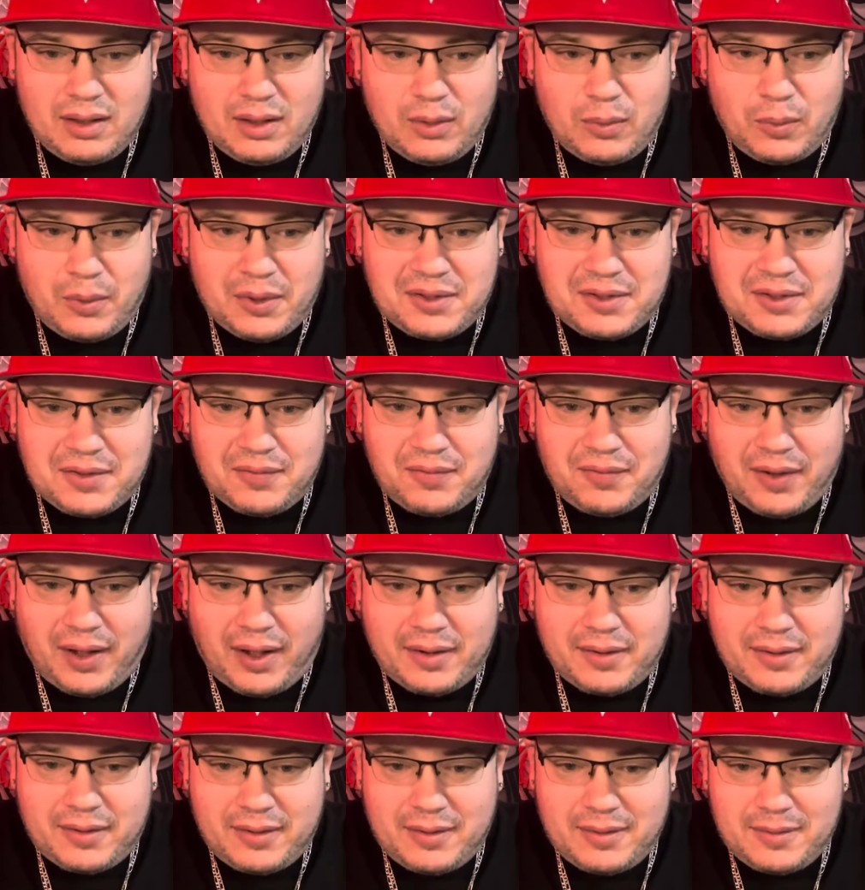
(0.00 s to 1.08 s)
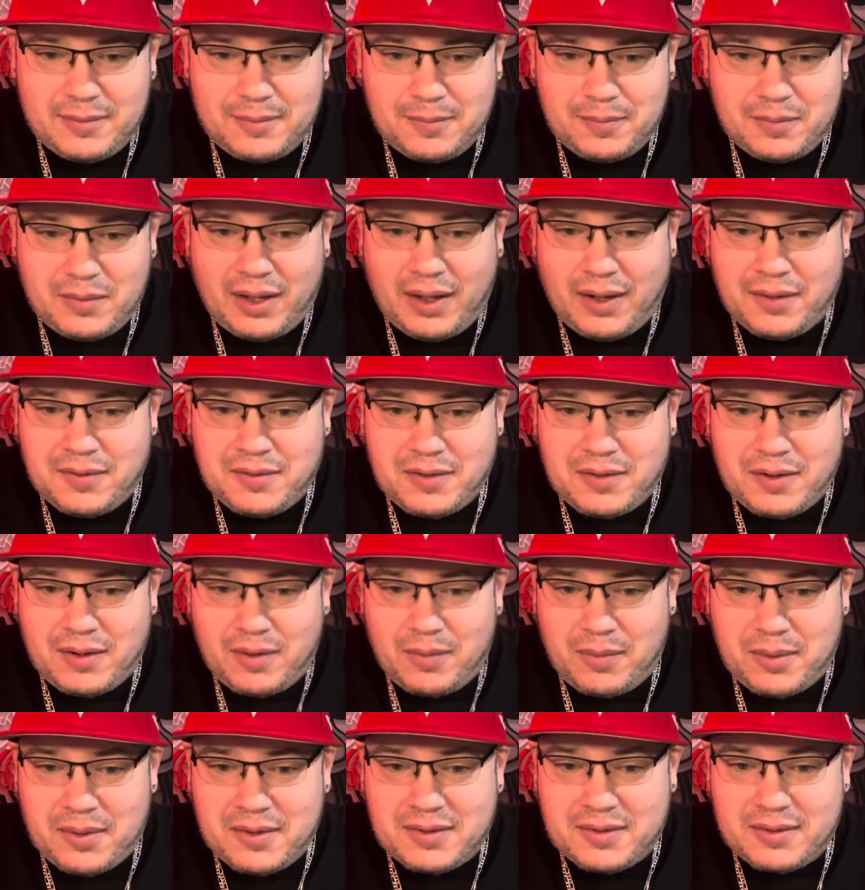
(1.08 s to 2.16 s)
Which, in fact, to answer
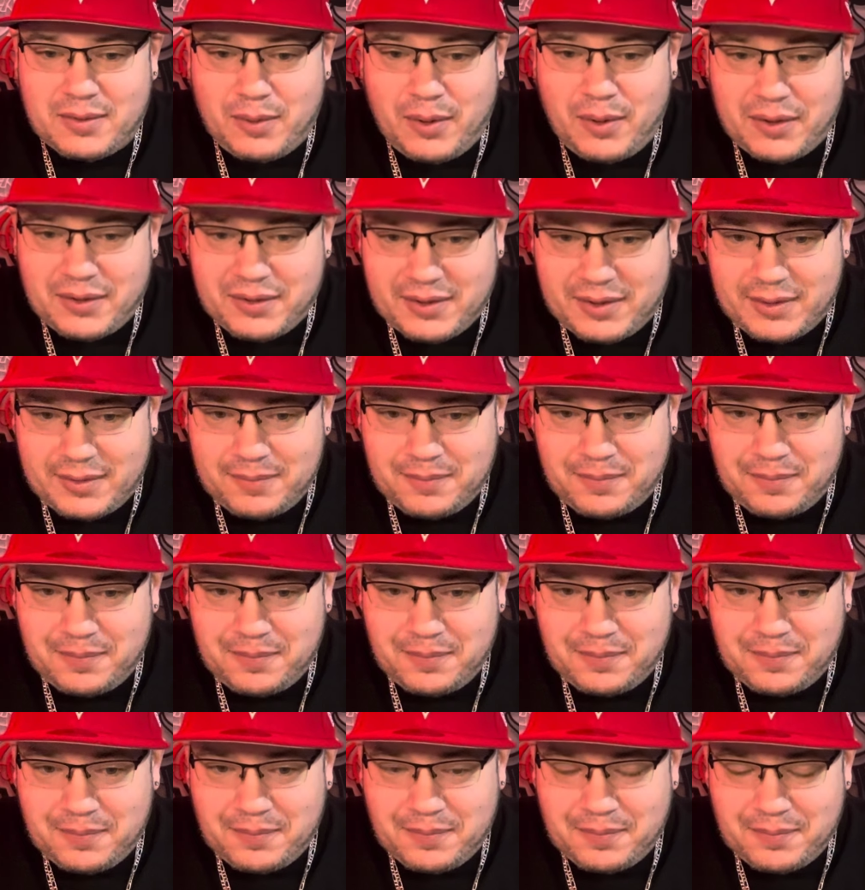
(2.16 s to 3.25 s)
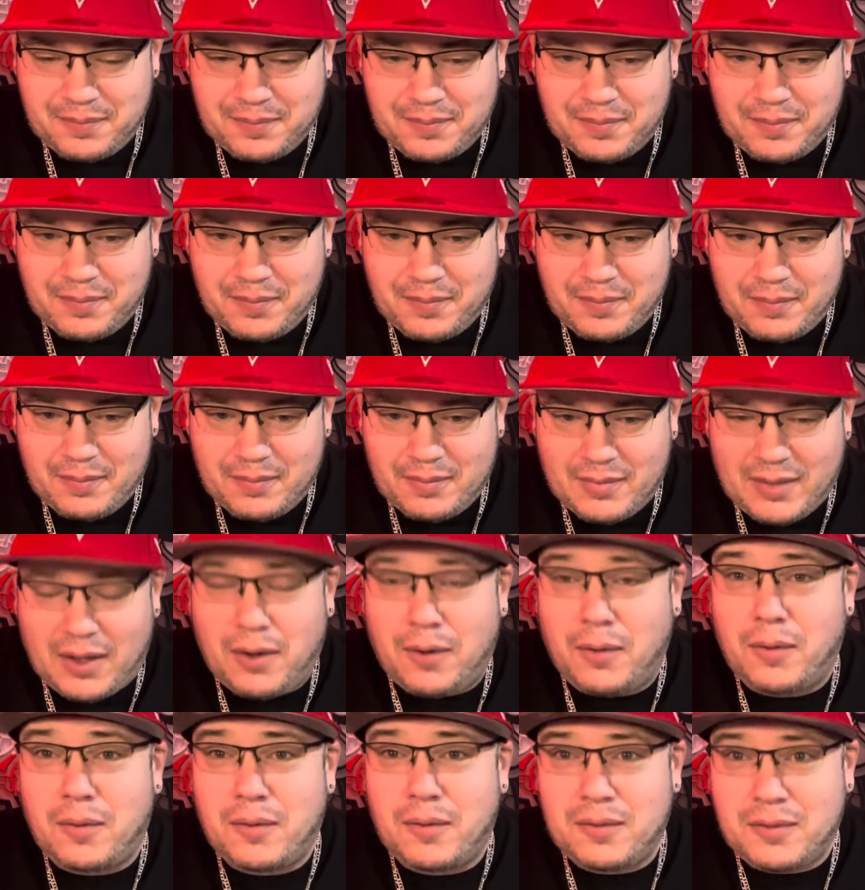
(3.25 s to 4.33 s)
everybody's question that I
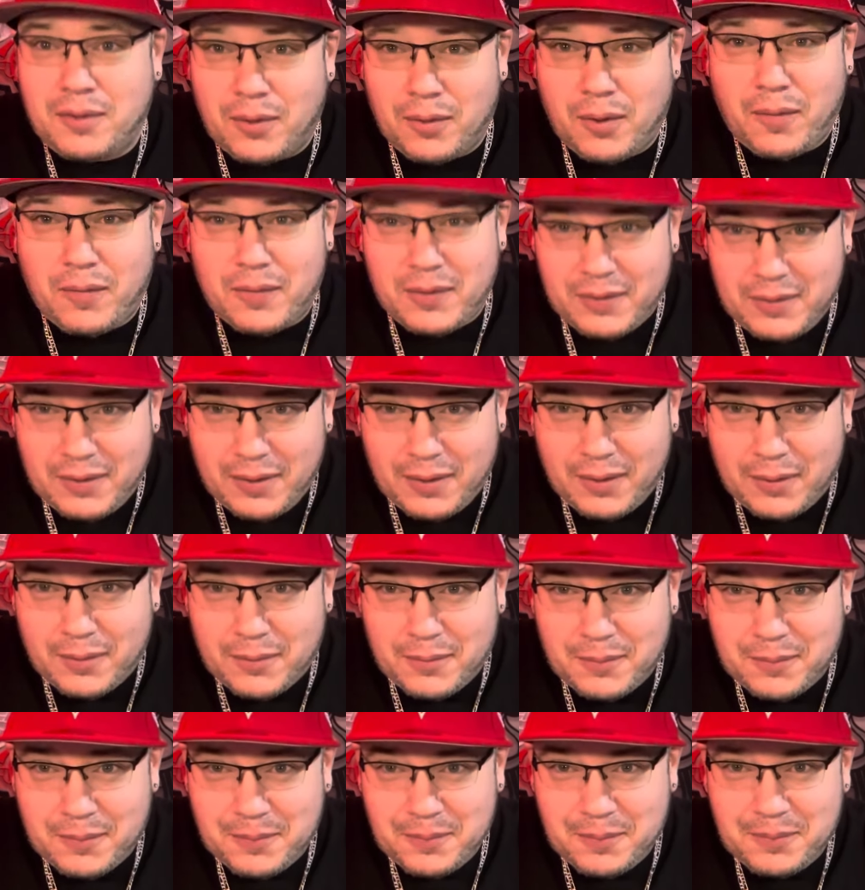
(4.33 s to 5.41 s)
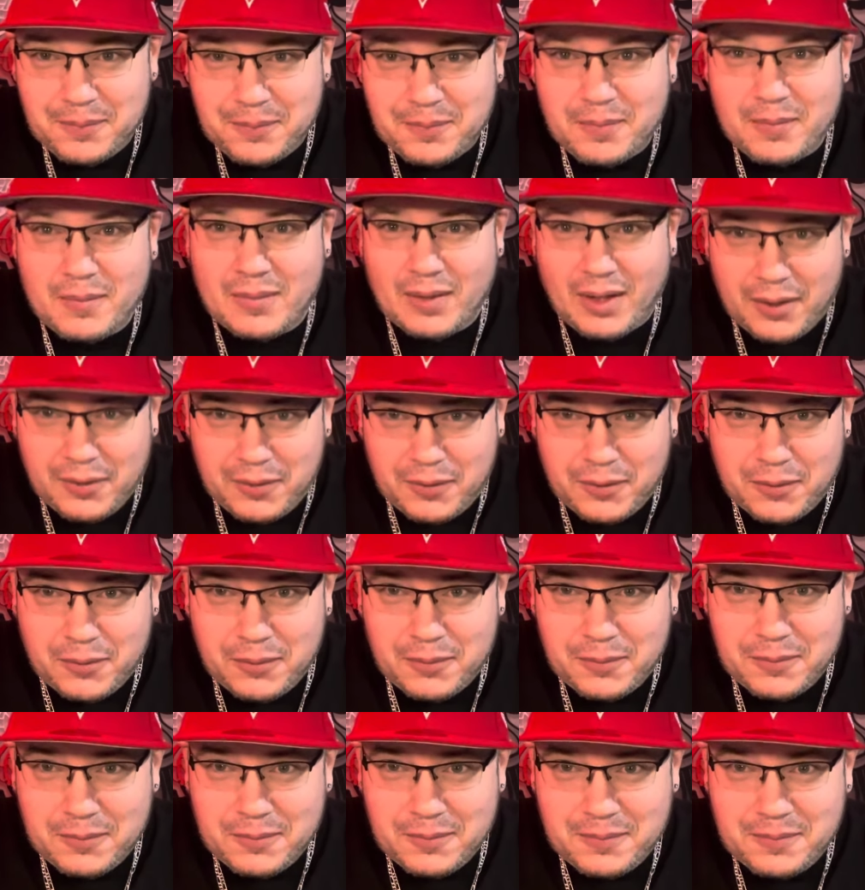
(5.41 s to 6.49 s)
don't, don't already know, I
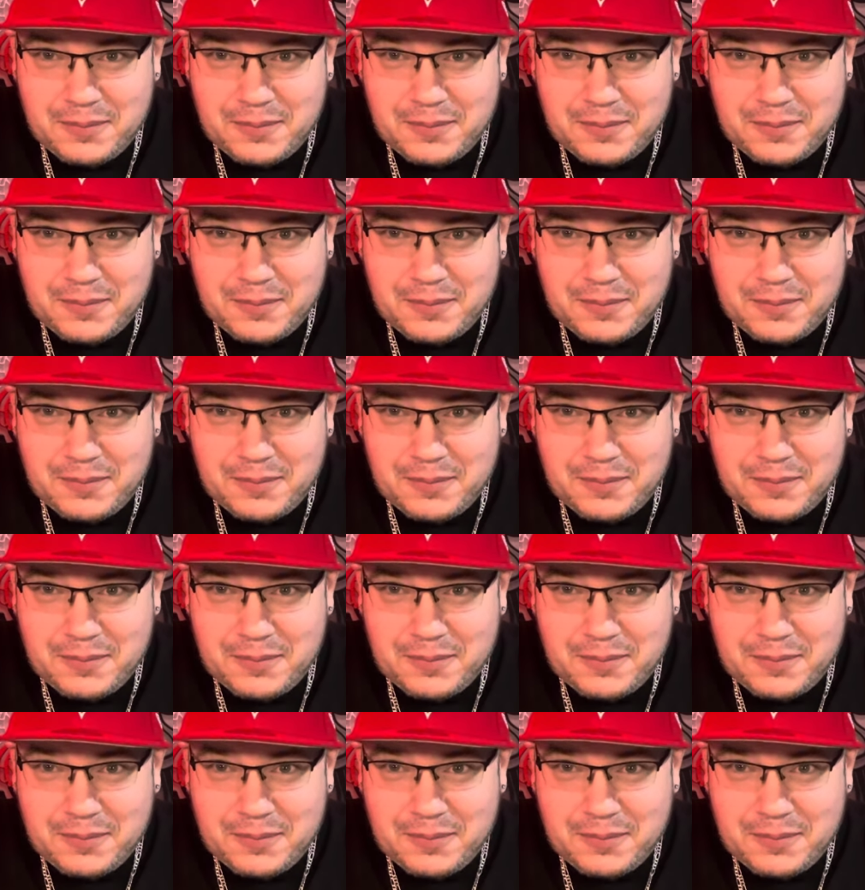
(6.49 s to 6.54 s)
do.